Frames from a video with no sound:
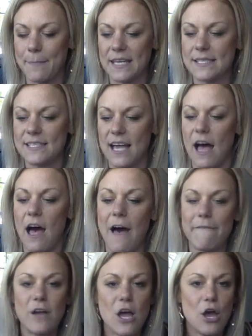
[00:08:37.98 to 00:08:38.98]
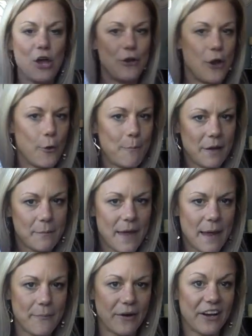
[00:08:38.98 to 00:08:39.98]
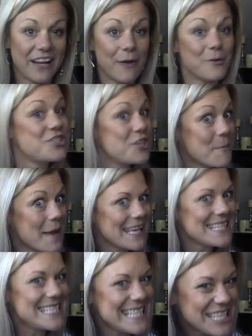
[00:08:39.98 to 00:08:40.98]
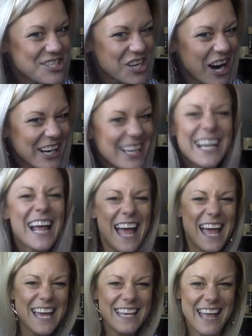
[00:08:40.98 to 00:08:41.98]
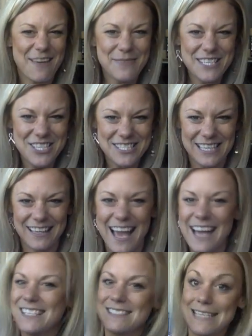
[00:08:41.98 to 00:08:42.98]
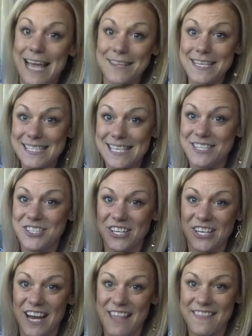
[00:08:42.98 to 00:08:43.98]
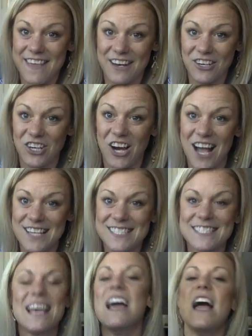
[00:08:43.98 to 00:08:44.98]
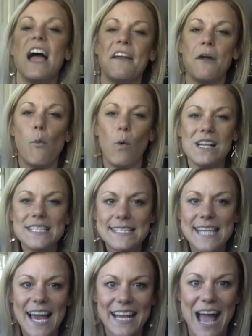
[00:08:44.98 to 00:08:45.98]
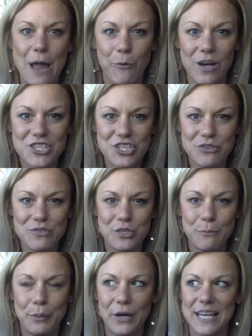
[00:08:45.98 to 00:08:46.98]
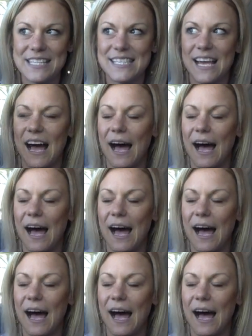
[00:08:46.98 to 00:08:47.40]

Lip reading: piece of notebook paper, and I want you to make a T-chart. That means just a line down the center and then across. And on one side, I want you to put